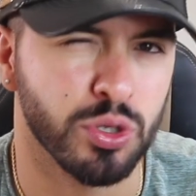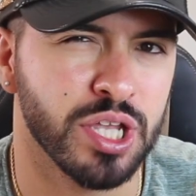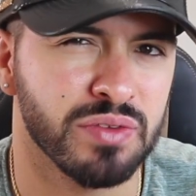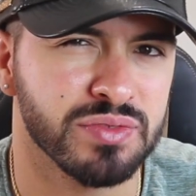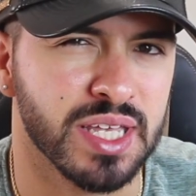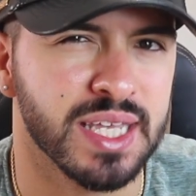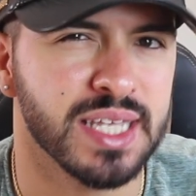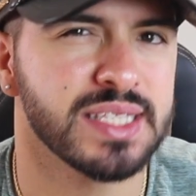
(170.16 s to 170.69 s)
when you
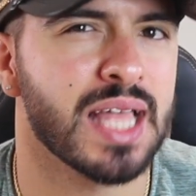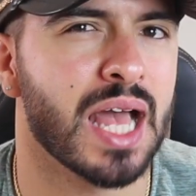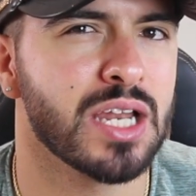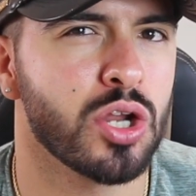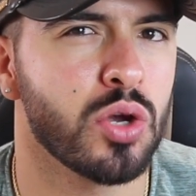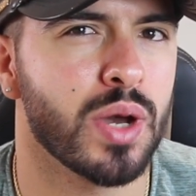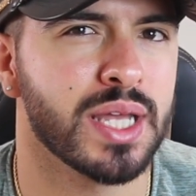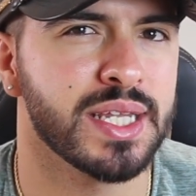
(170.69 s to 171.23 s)
have to hit that
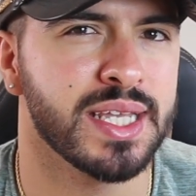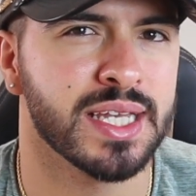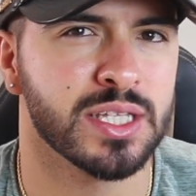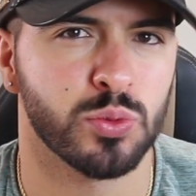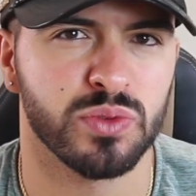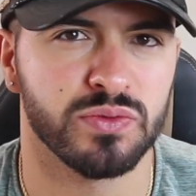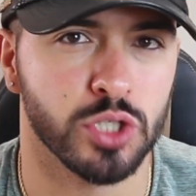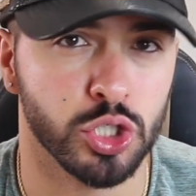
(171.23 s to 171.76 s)
note at the
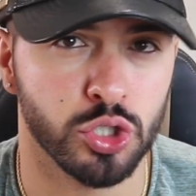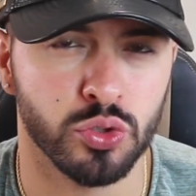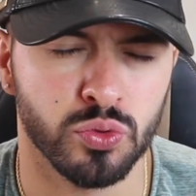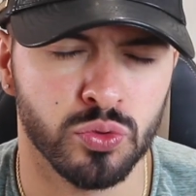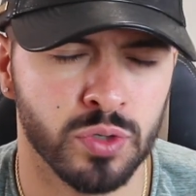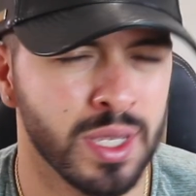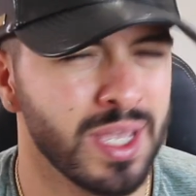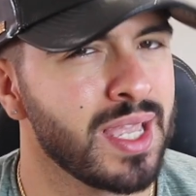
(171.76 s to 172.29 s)
end with the
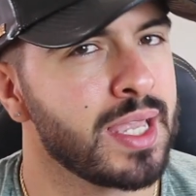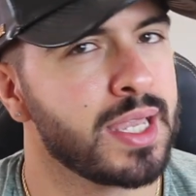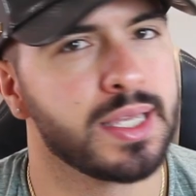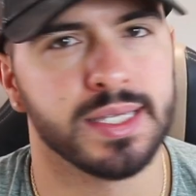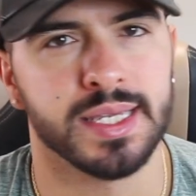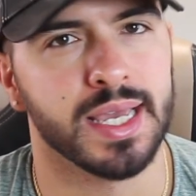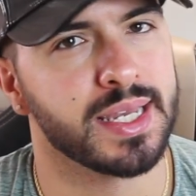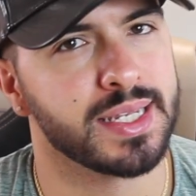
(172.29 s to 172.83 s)
U,
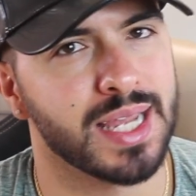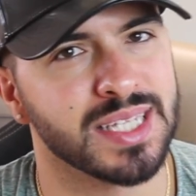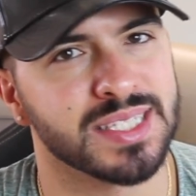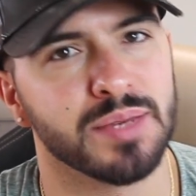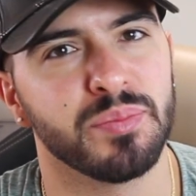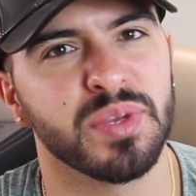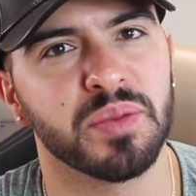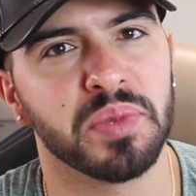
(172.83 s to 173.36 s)
yeah, that's
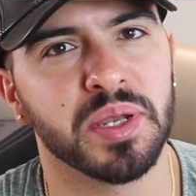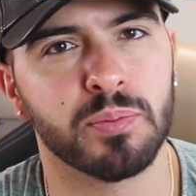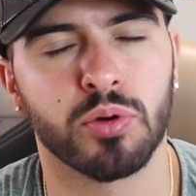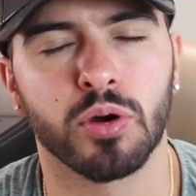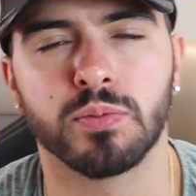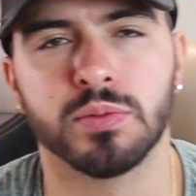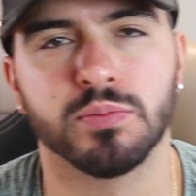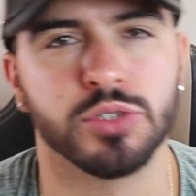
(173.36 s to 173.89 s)
a big
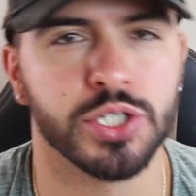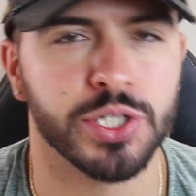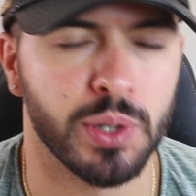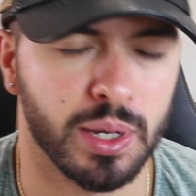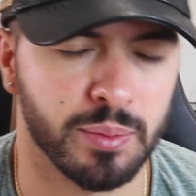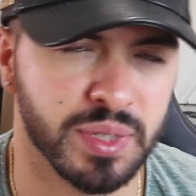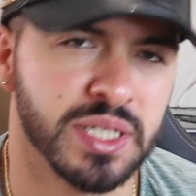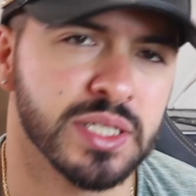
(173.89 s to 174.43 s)
problem, do you know
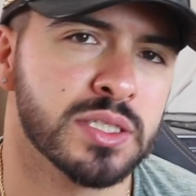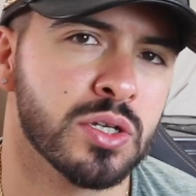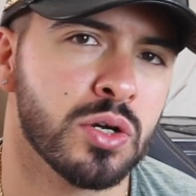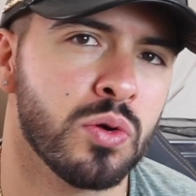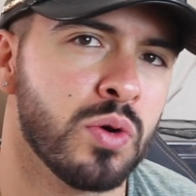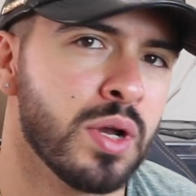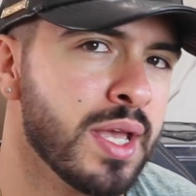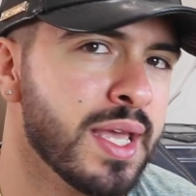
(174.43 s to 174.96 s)
what I mean?
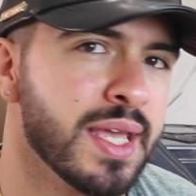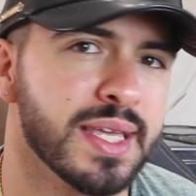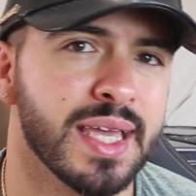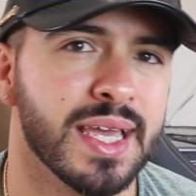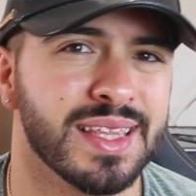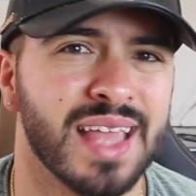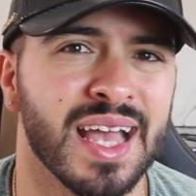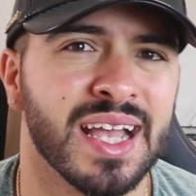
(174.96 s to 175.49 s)
So
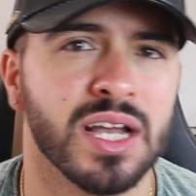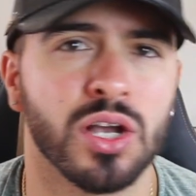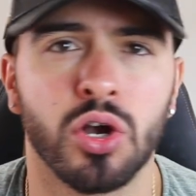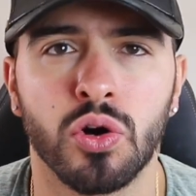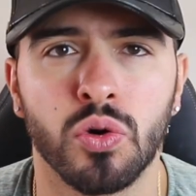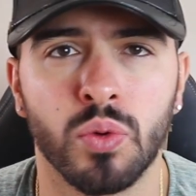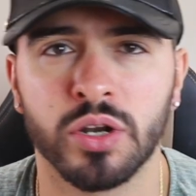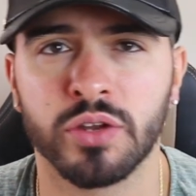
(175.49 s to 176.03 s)
yeah, that can
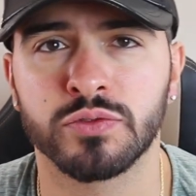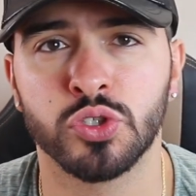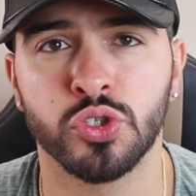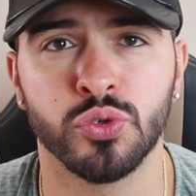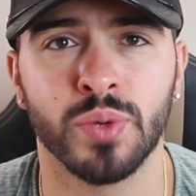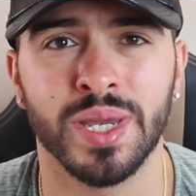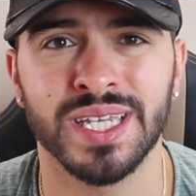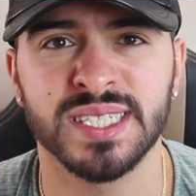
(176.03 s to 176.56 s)
go one of
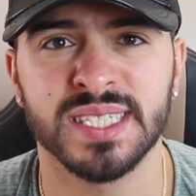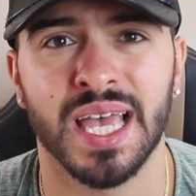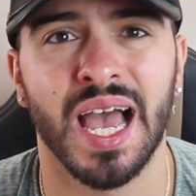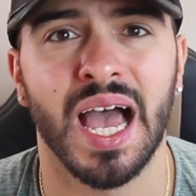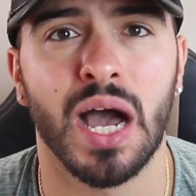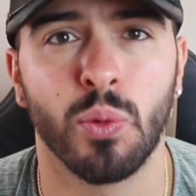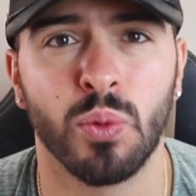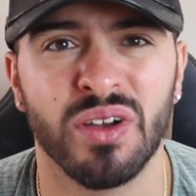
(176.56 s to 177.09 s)
two ways.
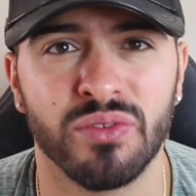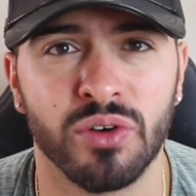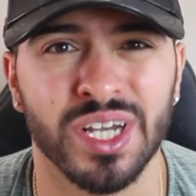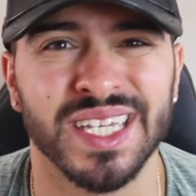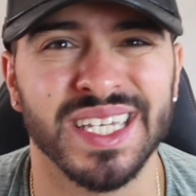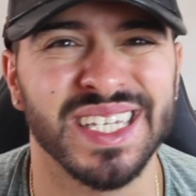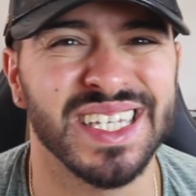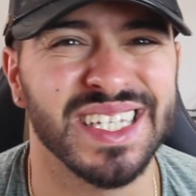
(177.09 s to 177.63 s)
However,
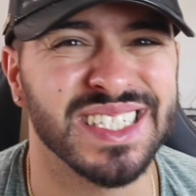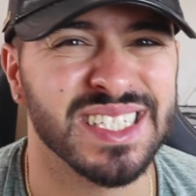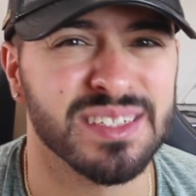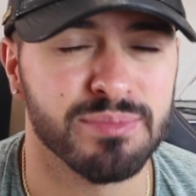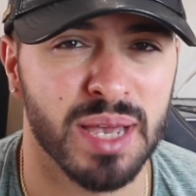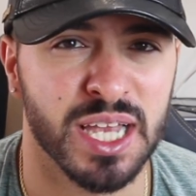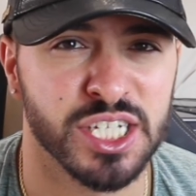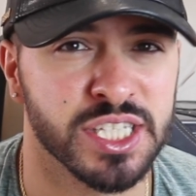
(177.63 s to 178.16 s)
he
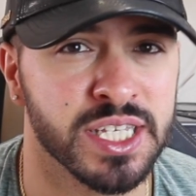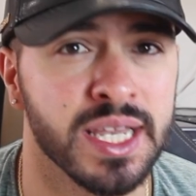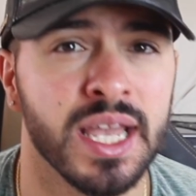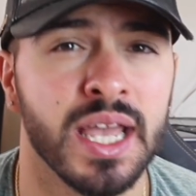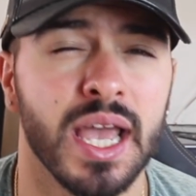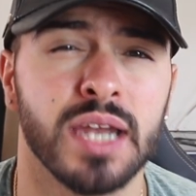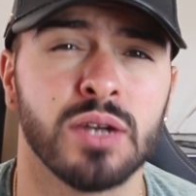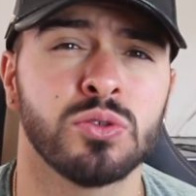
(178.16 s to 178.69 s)
smashed it.
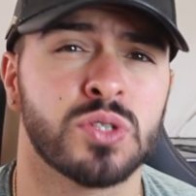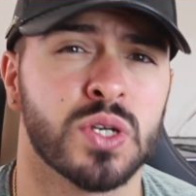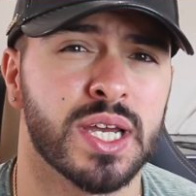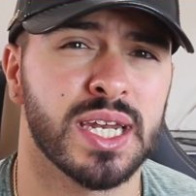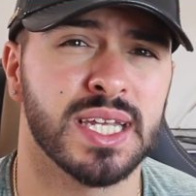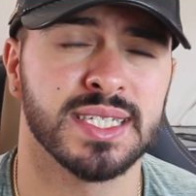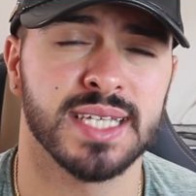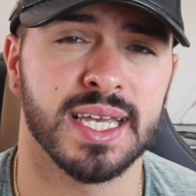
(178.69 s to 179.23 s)
And also,
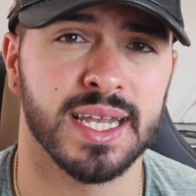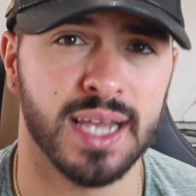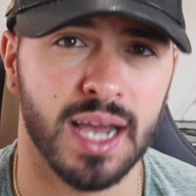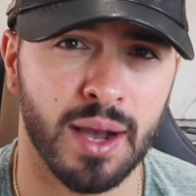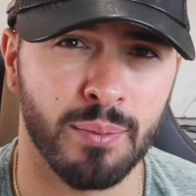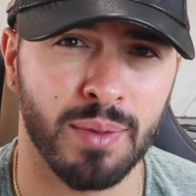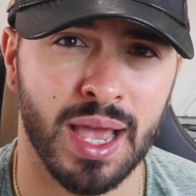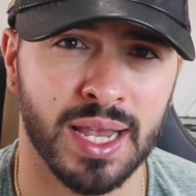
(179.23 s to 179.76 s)
can I say,
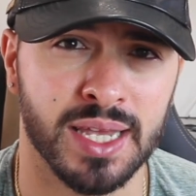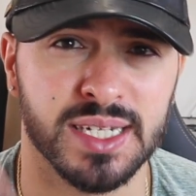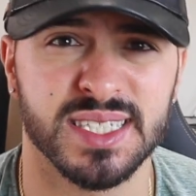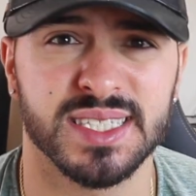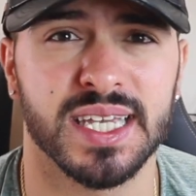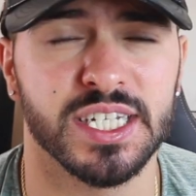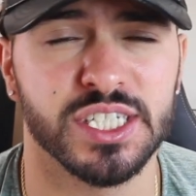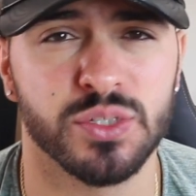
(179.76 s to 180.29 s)
I'm liking the
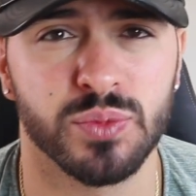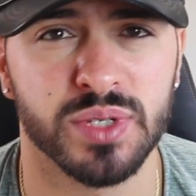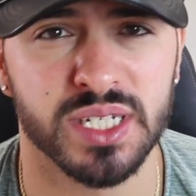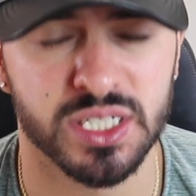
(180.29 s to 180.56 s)
staging with